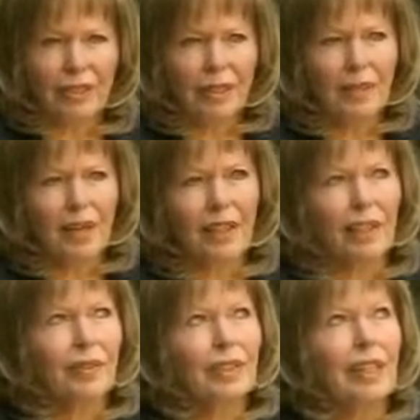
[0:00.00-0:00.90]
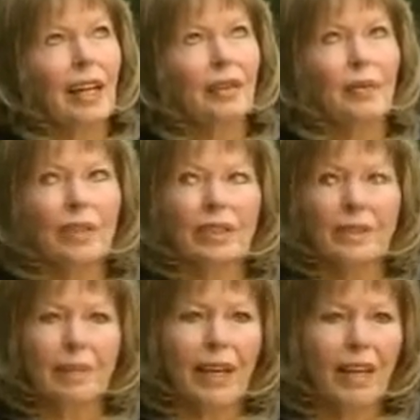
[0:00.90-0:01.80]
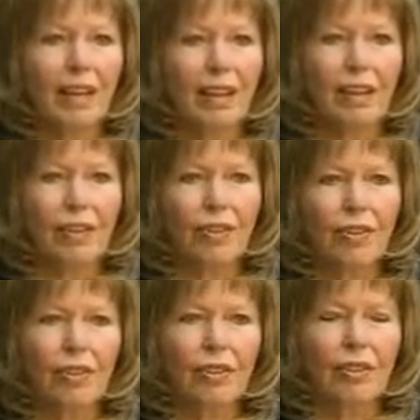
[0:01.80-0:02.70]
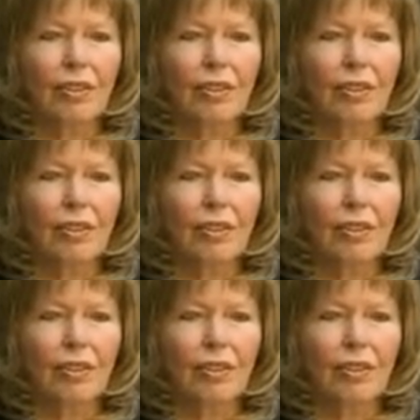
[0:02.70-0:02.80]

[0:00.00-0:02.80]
it seemed like it was like once a month or